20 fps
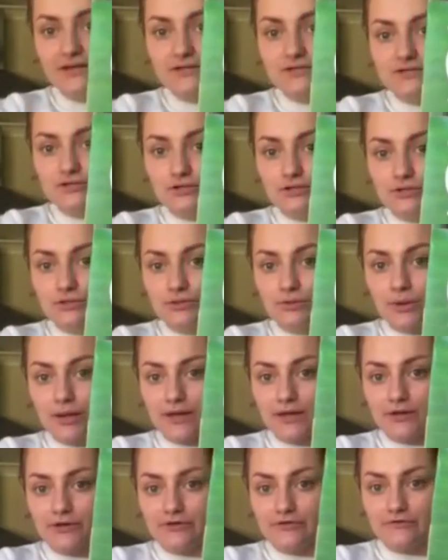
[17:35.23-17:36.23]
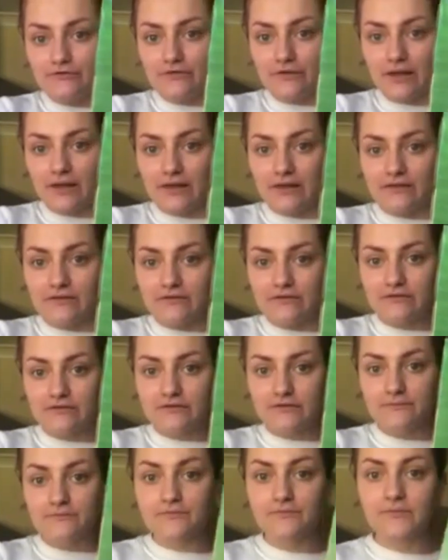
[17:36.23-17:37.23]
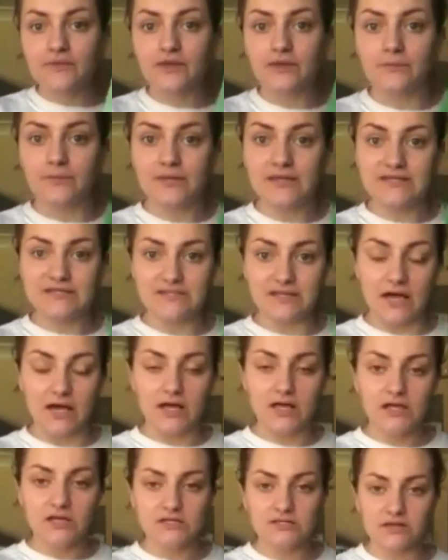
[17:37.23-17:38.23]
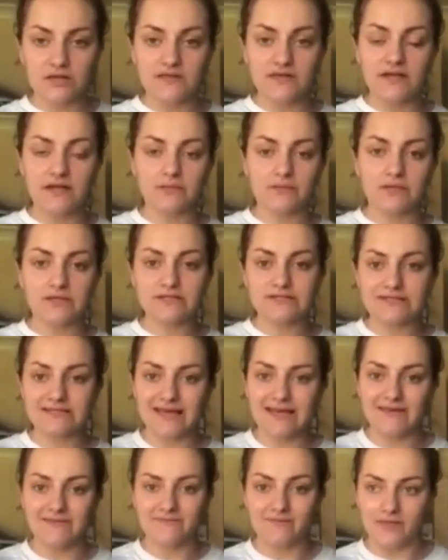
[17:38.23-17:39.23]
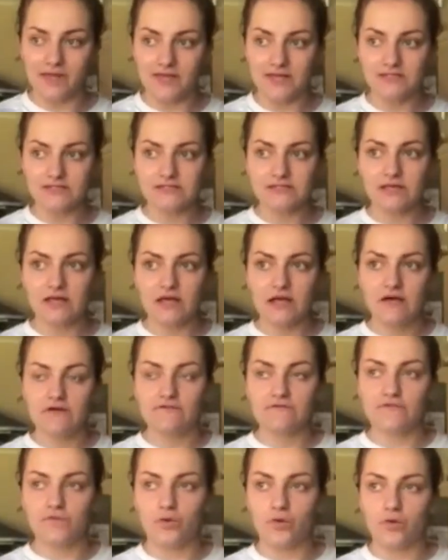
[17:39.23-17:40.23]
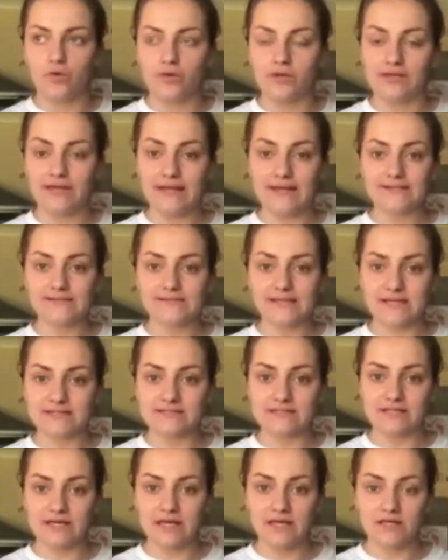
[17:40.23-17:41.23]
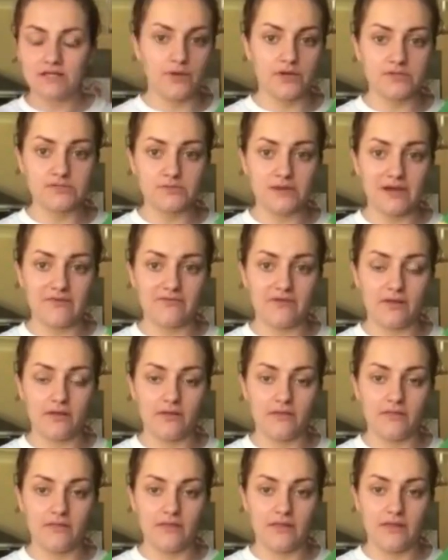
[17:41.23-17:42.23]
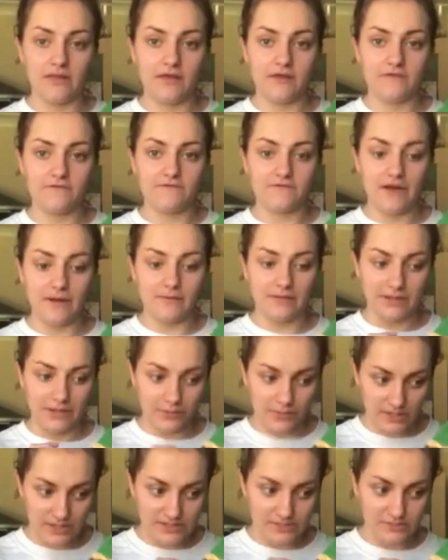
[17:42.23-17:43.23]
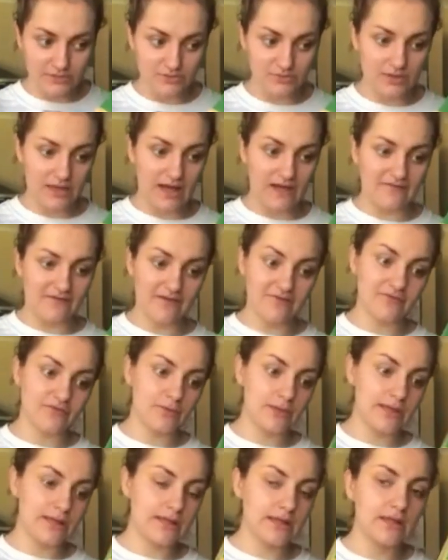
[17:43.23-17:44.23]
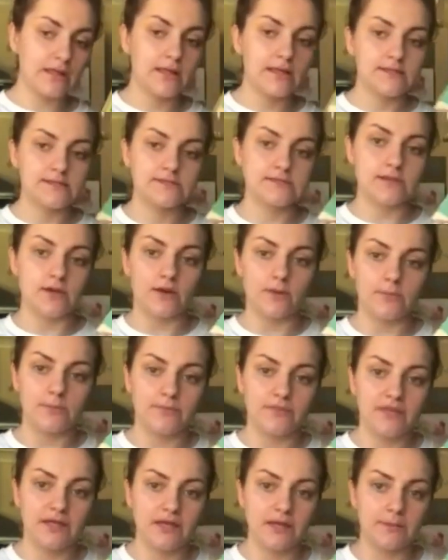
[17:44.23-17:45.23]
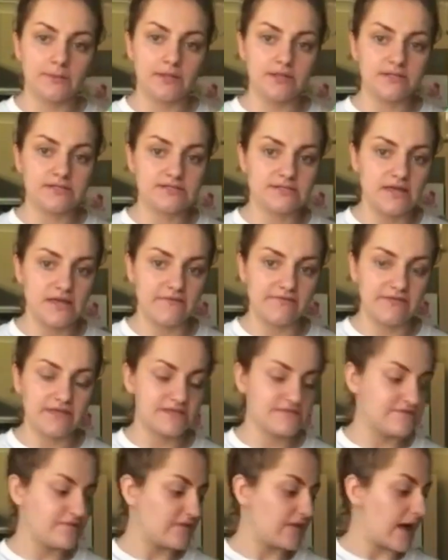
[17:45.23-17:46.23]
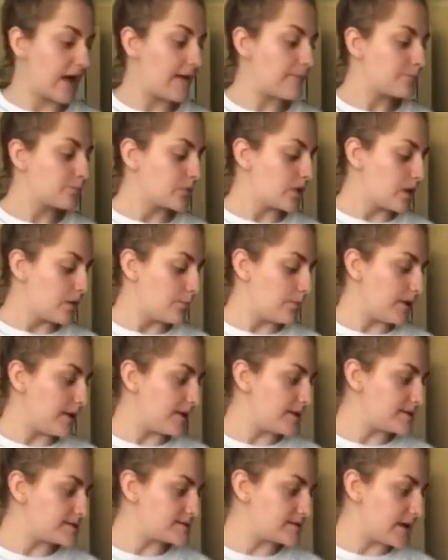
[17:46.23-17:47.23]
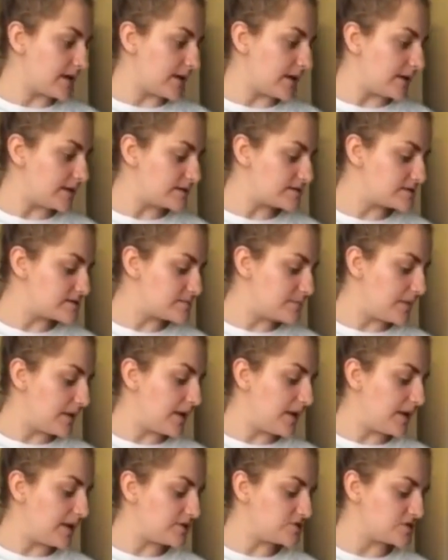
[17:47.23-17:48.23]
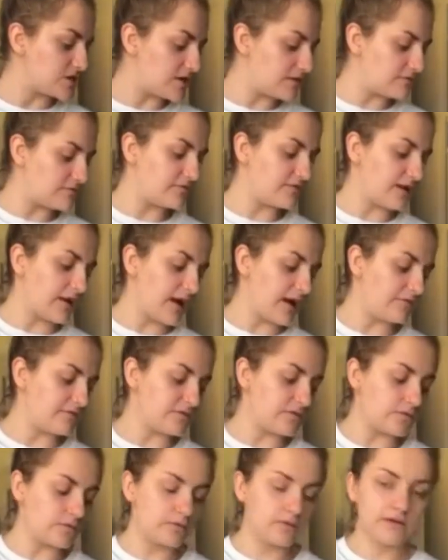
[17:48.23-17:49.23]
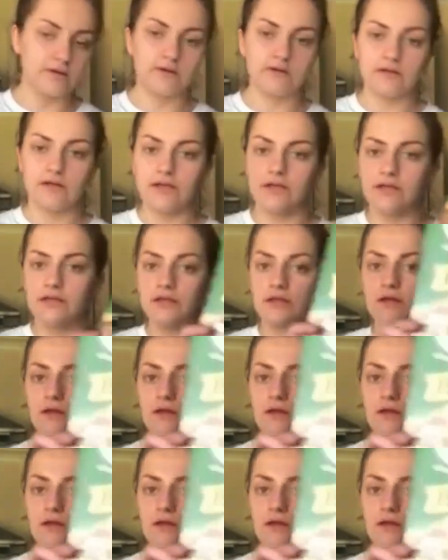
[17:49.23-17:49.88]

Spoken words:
to a Goodfellas pizza. So I think I'm gonna save this for next Saturday, because we're having the family quiz, which we have every week. So I think I'm gonna save this for that. But it's a spinach and falafel, and it